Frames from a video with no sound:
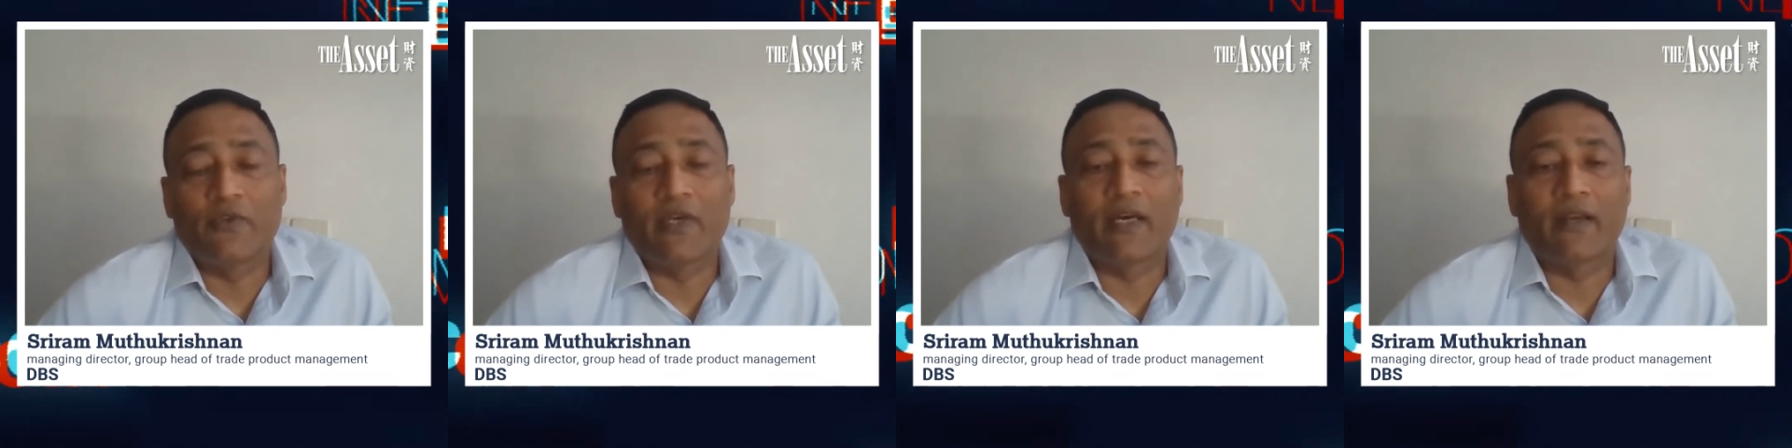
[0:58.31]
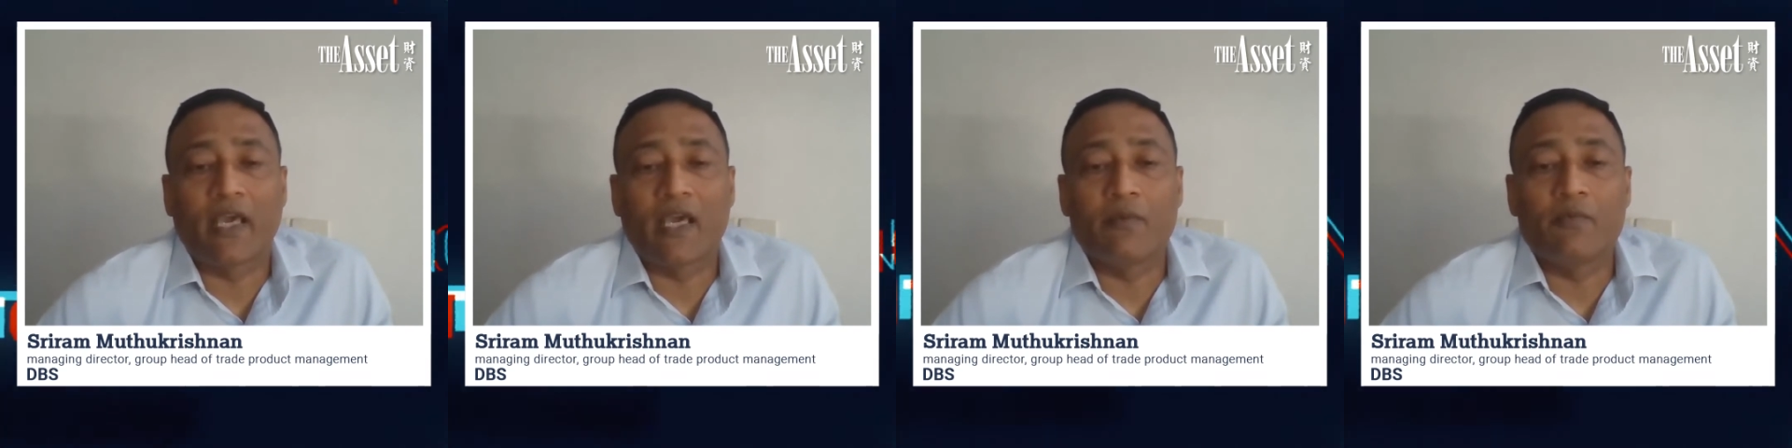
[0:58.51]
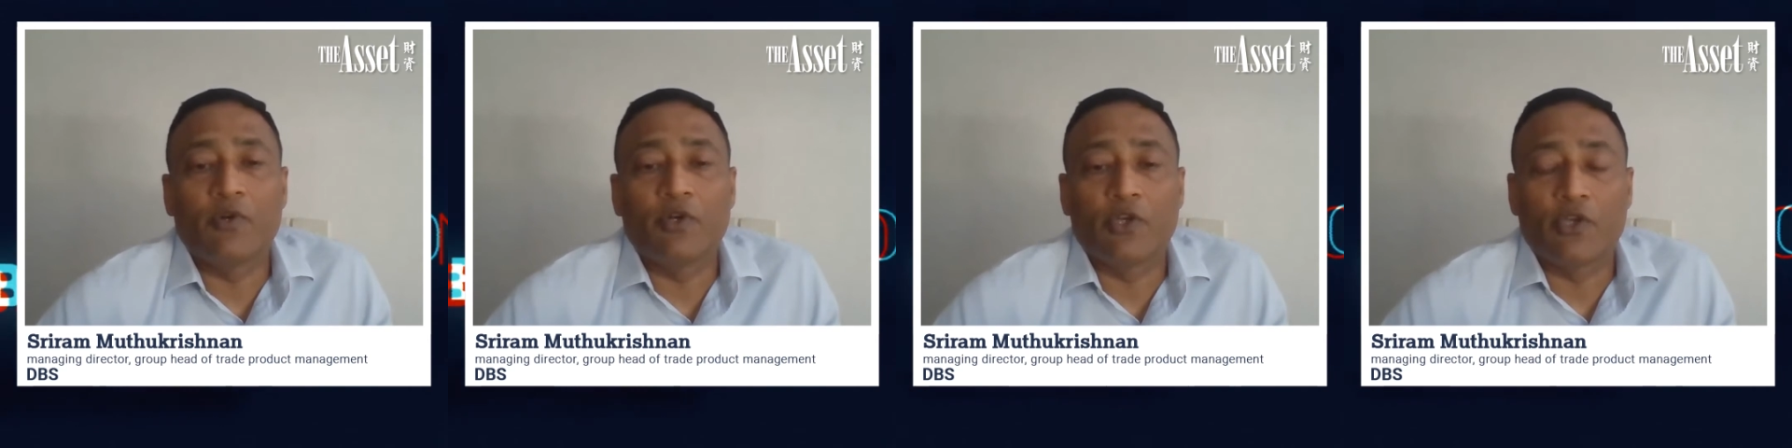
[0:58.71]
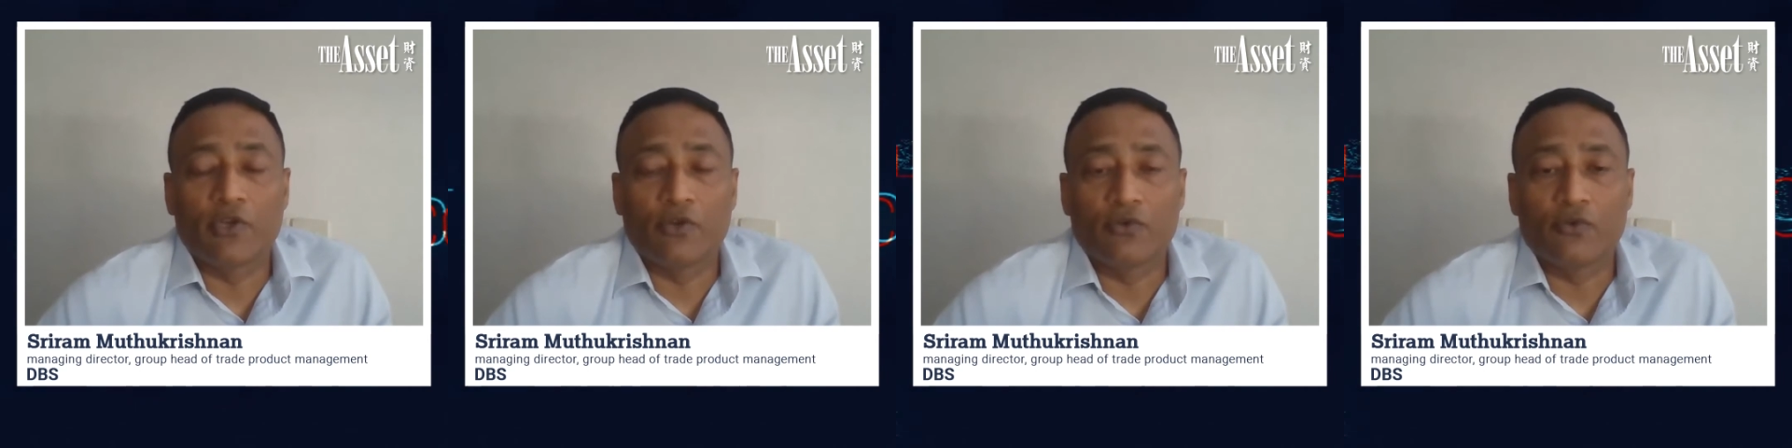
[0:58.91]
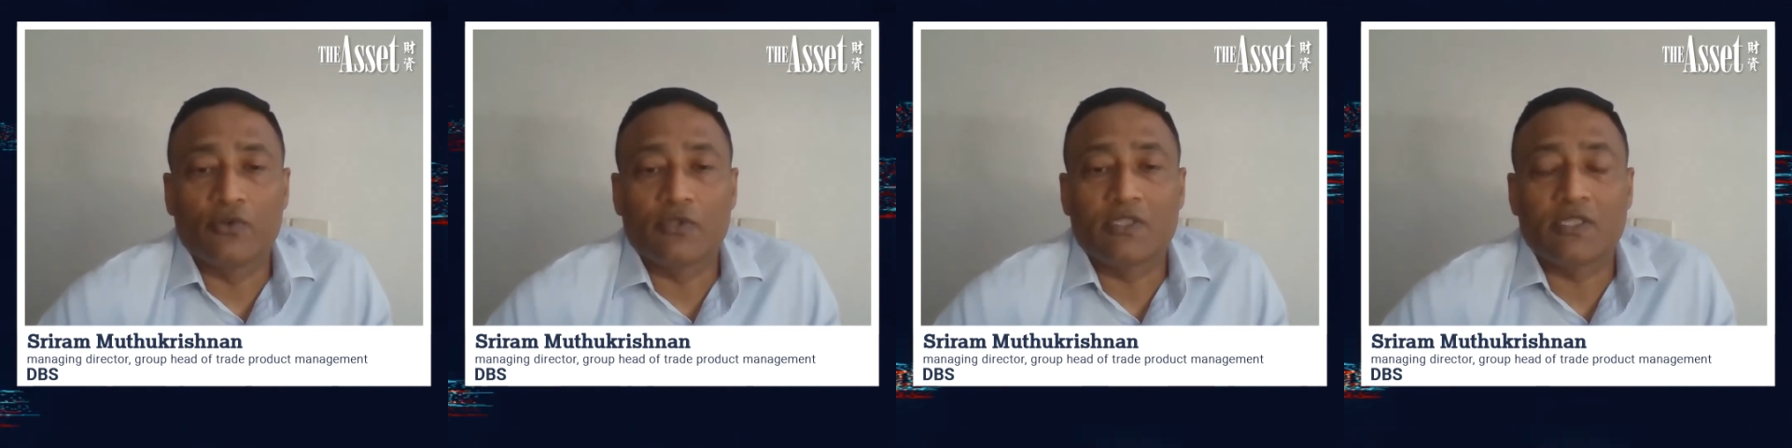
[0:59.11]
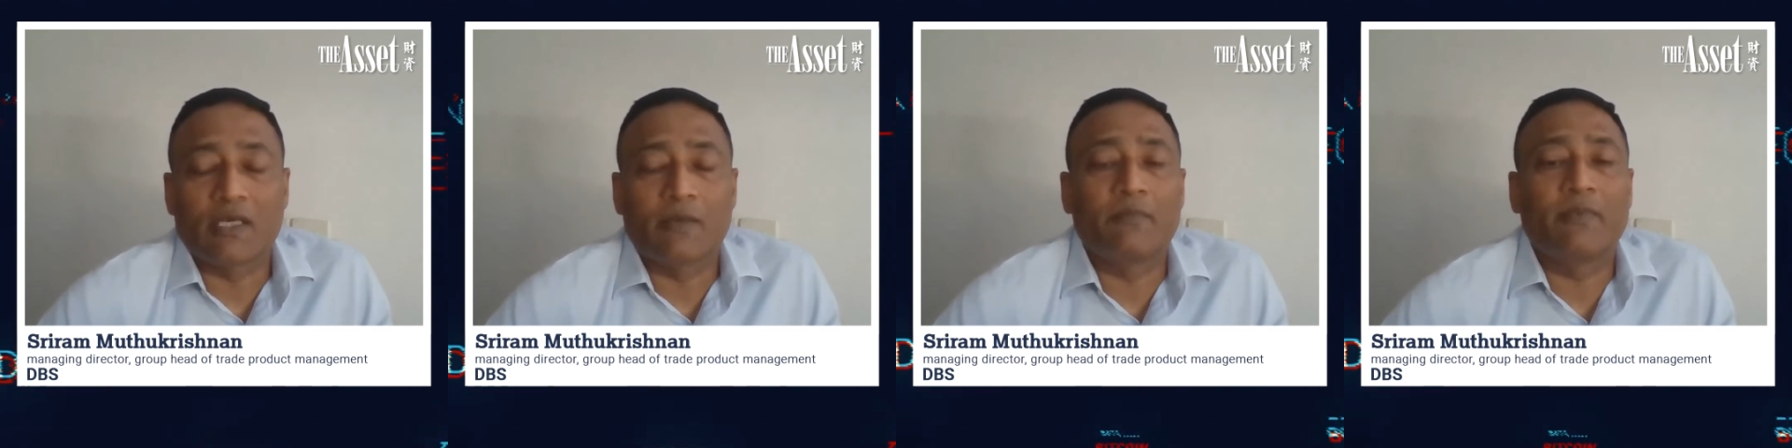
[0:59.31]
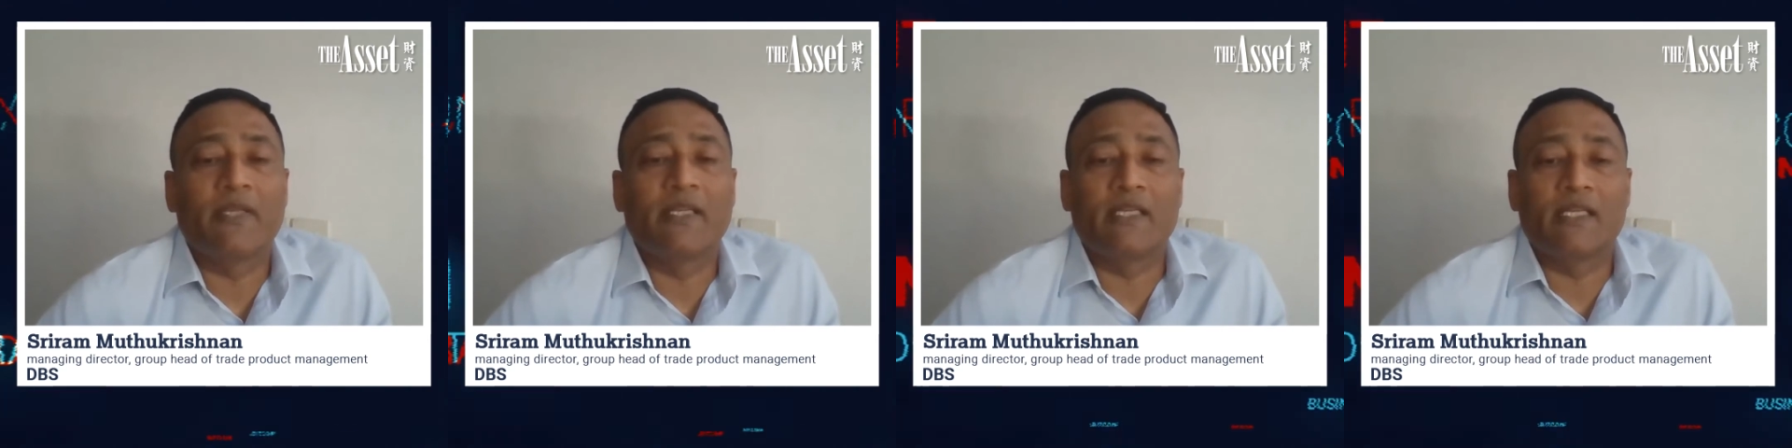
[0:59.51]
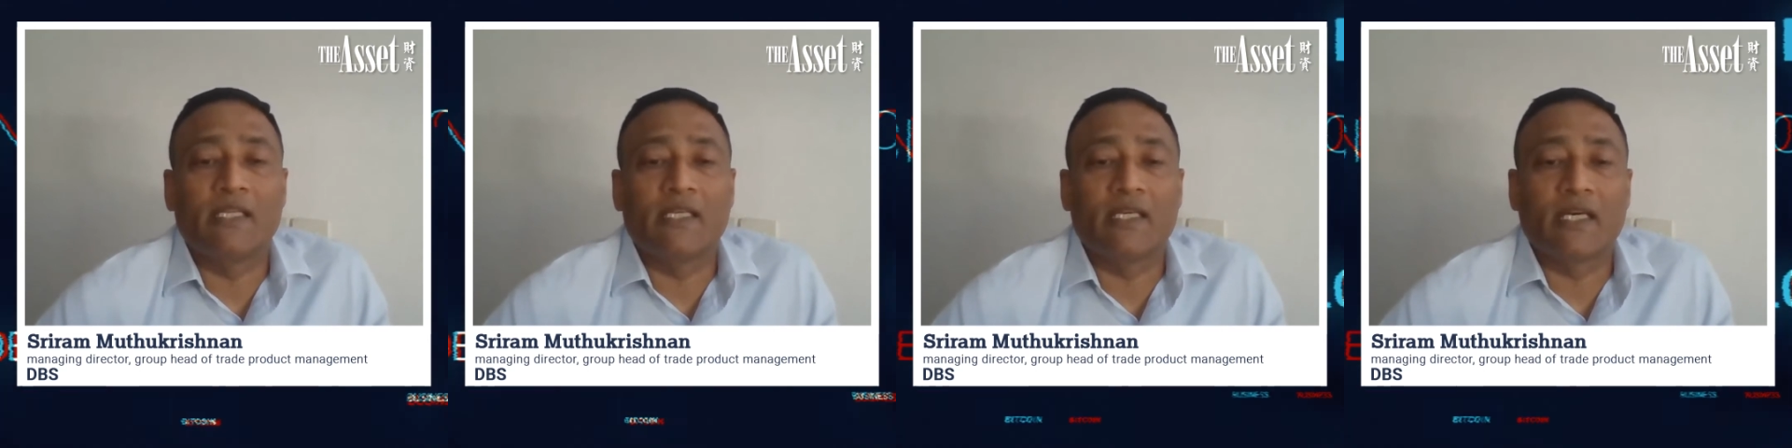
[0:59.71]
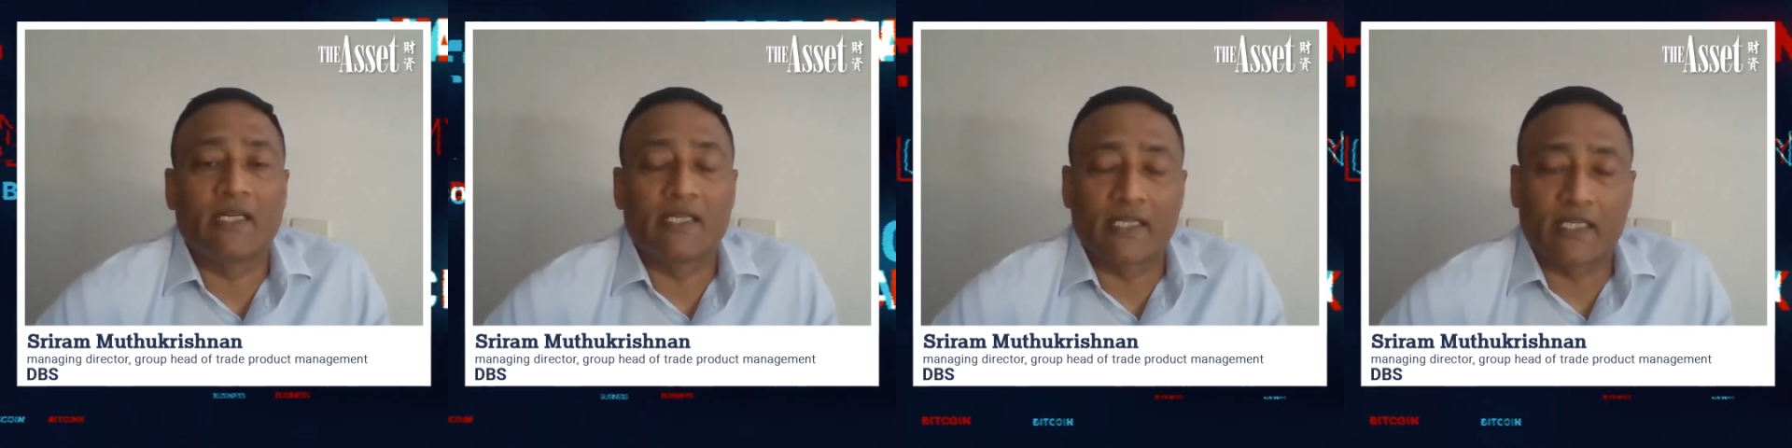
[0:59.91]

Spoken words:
we are able to use completely a